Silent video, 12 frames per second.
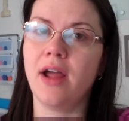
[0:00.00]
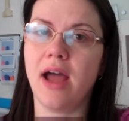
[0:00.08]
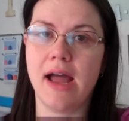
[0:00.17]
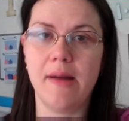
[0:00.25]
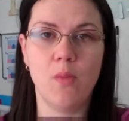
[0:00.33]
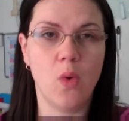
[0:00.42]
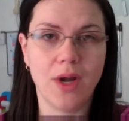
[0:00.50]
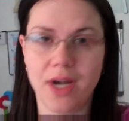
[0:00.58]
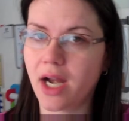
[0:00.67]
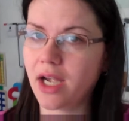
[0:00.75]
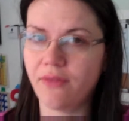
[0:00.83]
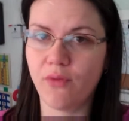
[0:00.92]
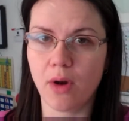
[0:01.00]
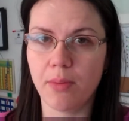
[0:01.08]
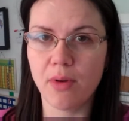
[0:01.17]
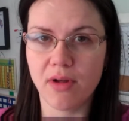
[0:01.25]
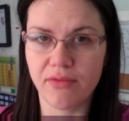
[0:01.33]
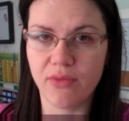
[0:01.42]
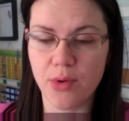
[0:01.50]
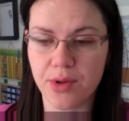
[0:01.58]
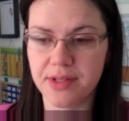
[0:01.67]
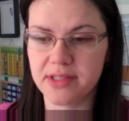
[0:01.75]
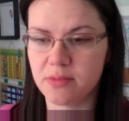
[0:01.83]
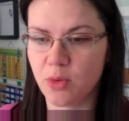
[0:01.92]
I'm 194.4
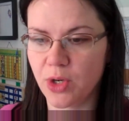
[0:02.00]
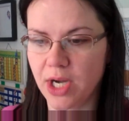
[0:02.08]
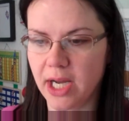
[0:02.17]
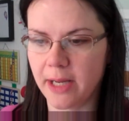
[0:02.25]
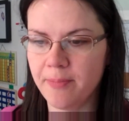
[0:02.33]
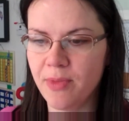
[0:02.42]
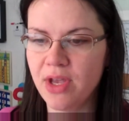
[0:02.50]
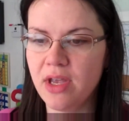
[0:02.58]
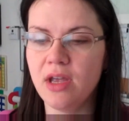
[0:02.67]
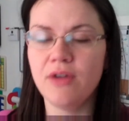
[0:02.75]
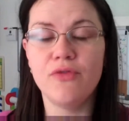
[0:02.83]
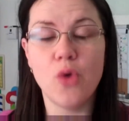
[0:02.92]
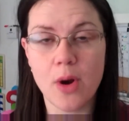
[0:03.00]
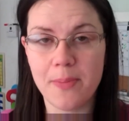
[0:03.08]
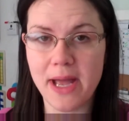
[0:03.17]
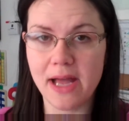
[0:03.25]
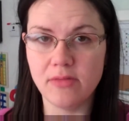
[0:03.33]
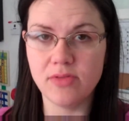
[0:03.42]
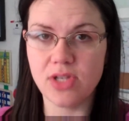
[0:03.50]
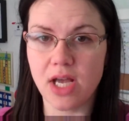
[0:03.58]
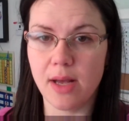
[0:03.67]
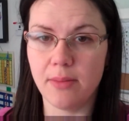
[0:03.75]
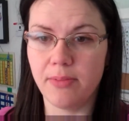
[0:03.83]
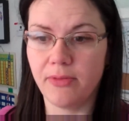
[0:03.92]
this morning, 4 pounds
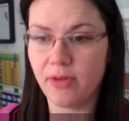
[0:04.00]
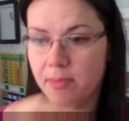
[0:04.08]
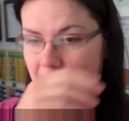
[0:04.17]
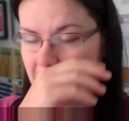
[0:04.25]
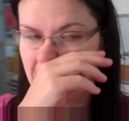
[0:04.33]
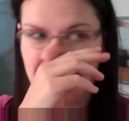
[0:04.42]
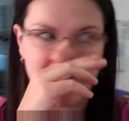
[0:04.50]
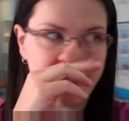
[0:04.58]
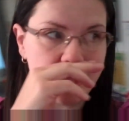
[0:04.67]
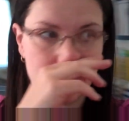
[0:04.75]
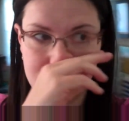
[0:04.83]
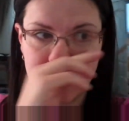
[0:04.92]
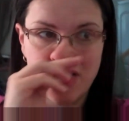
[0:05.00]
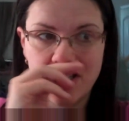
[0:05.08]
up from my lowest,